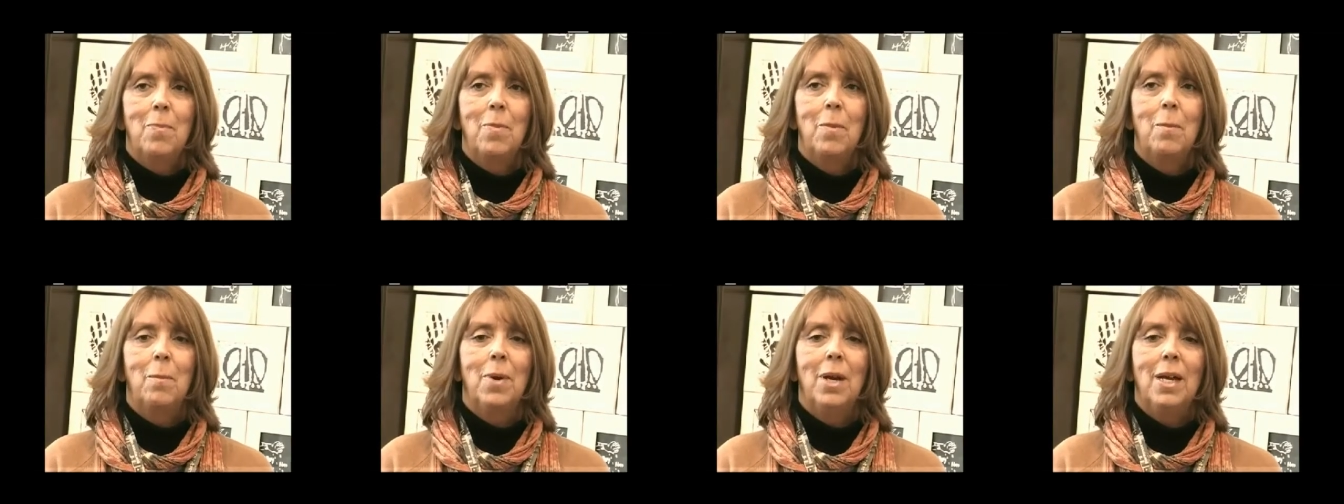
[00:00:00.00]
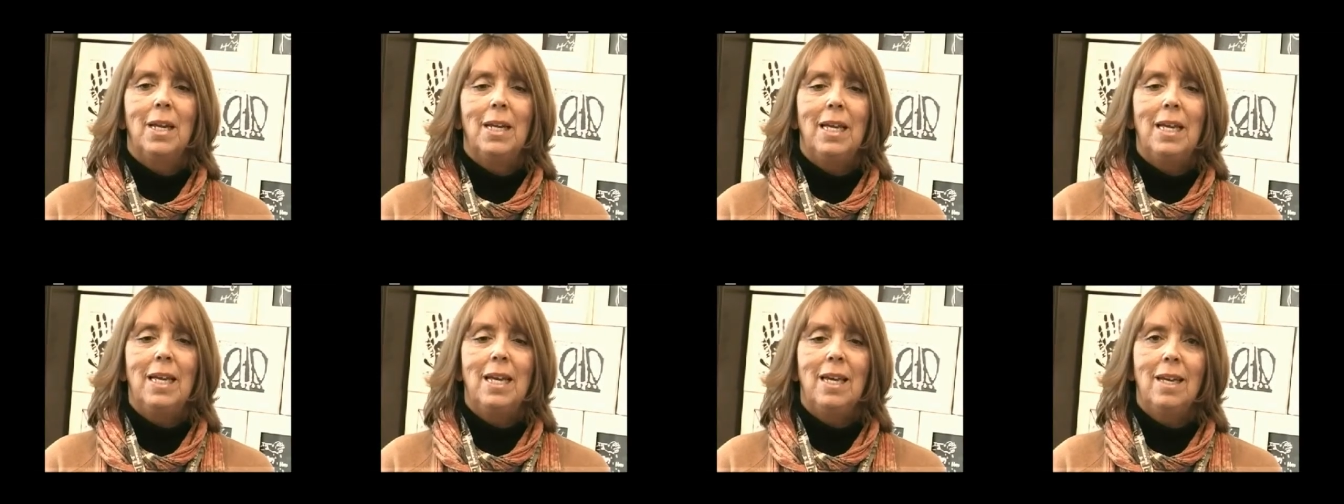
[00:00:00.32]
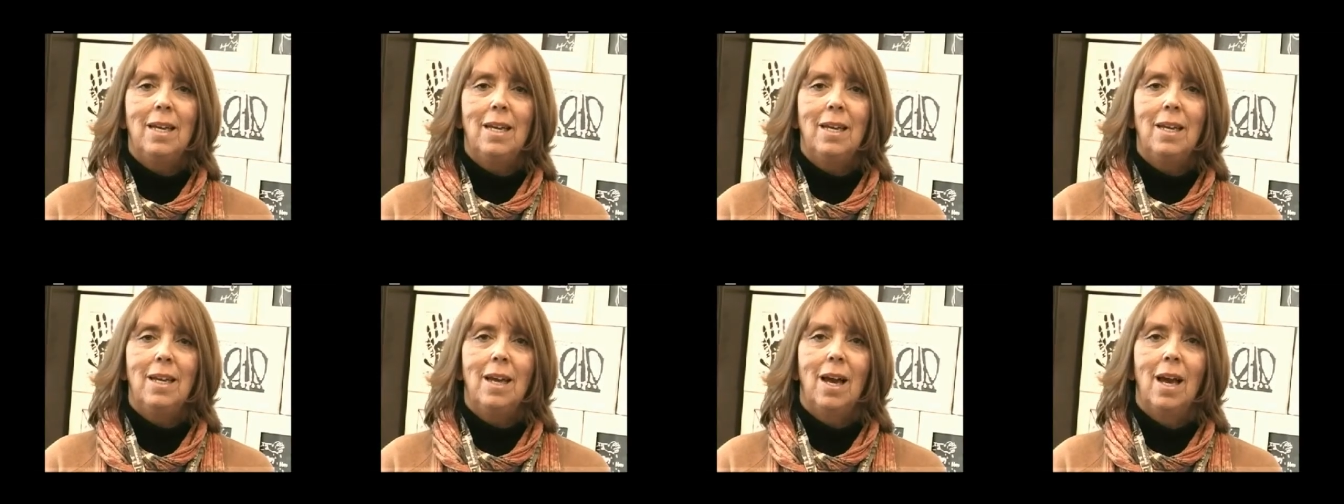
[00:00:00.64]
but
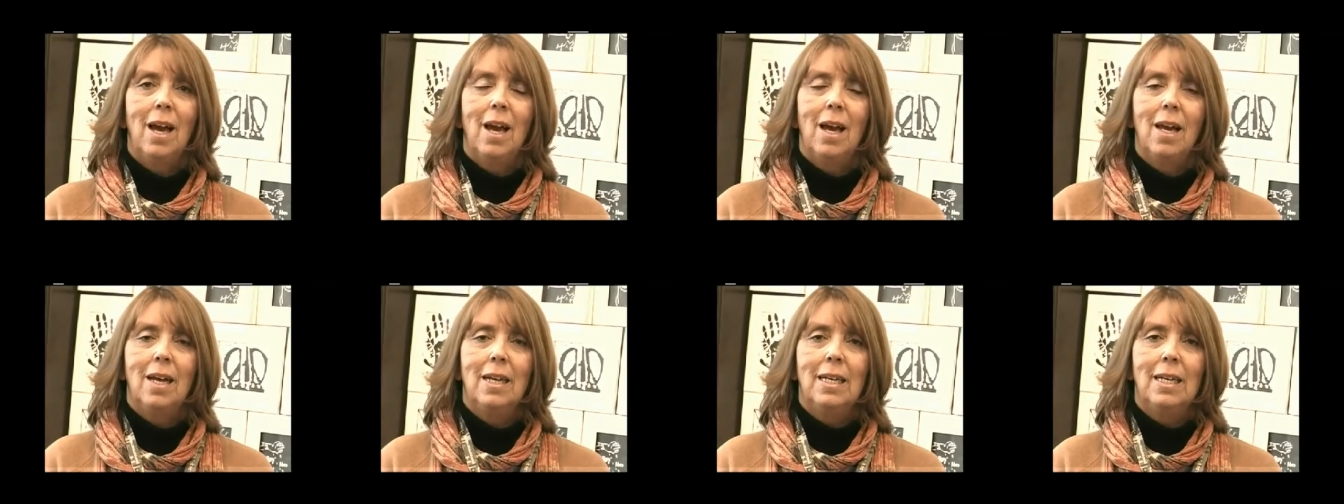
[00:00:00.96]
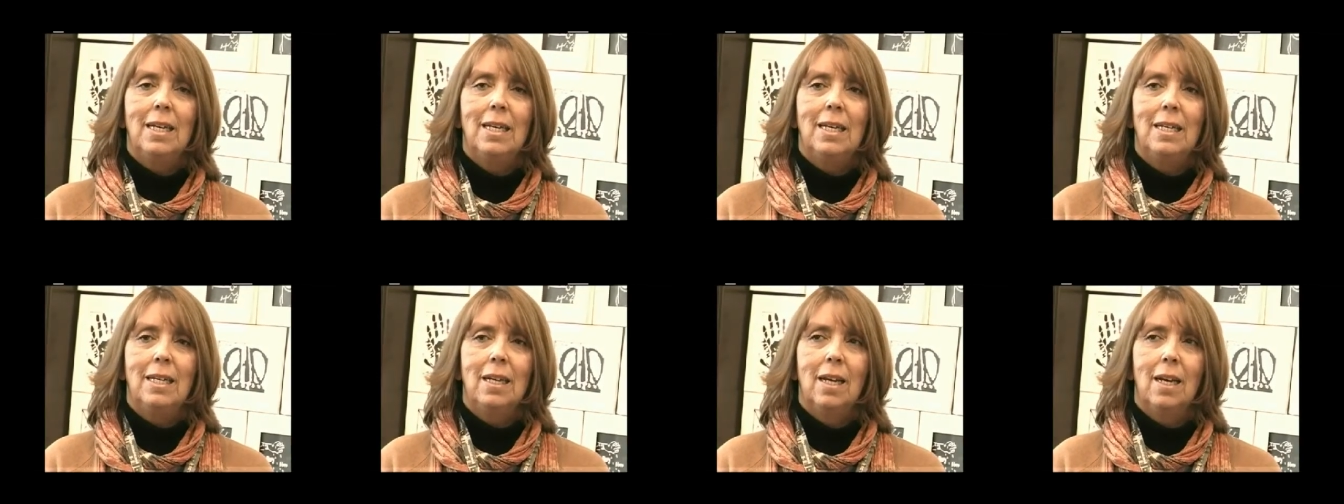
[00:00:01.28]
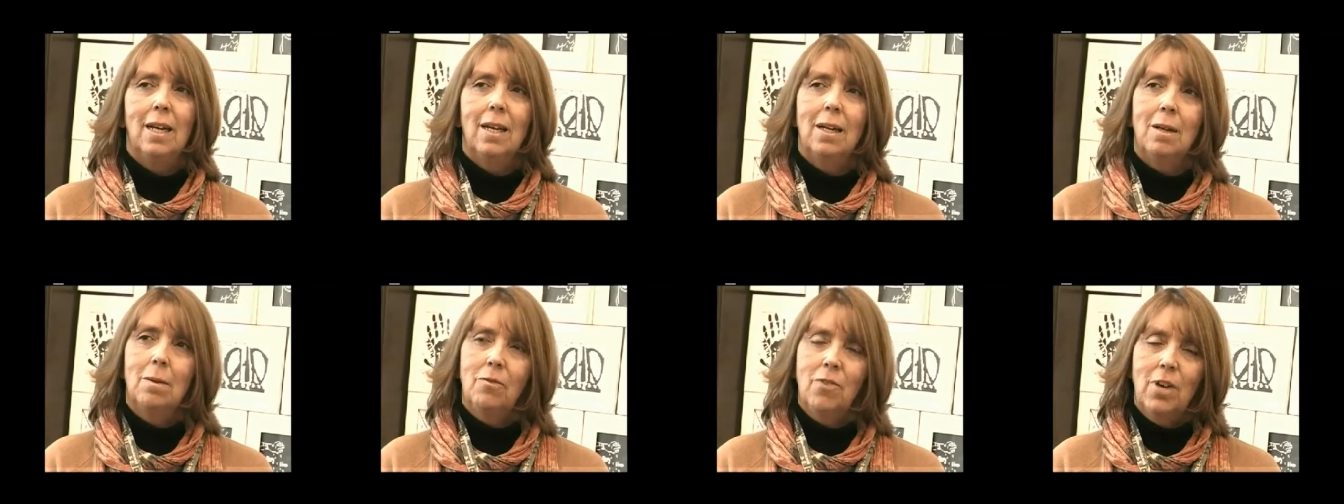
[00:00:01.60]
he
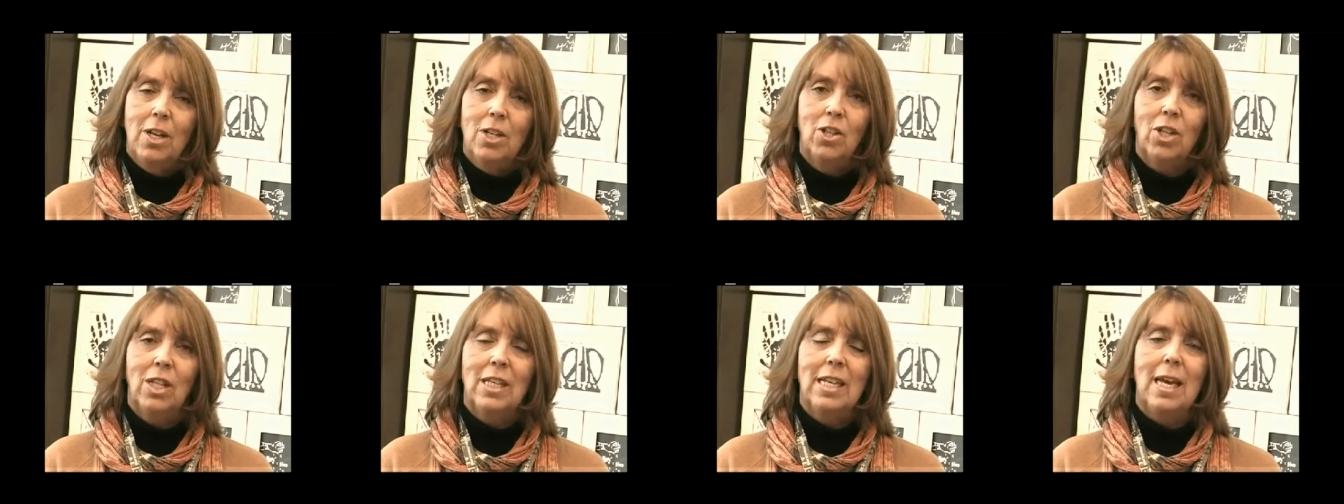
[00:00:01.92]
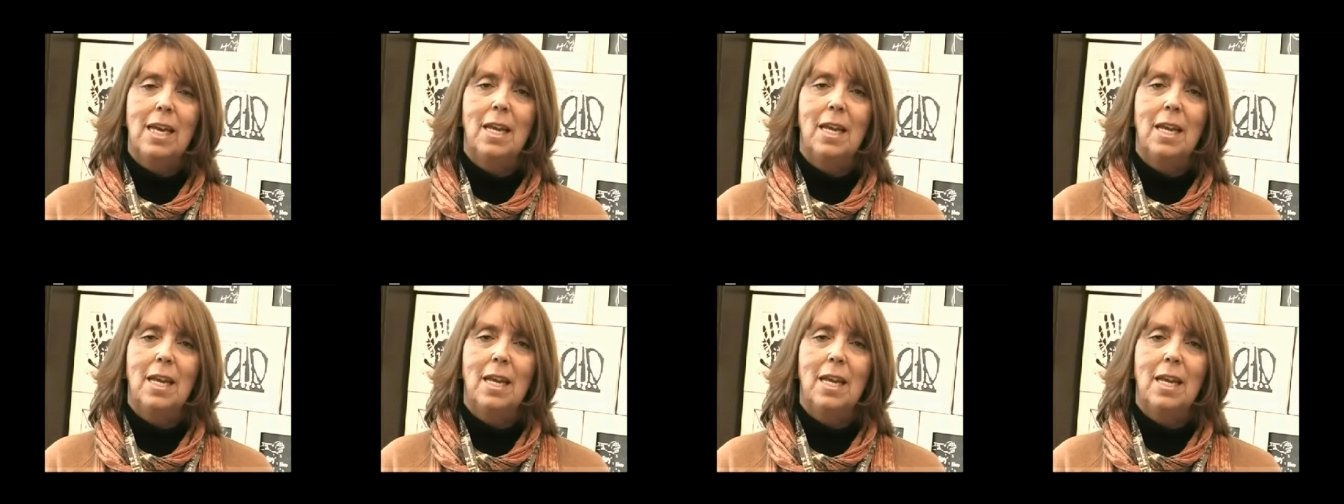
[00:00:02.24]
eventually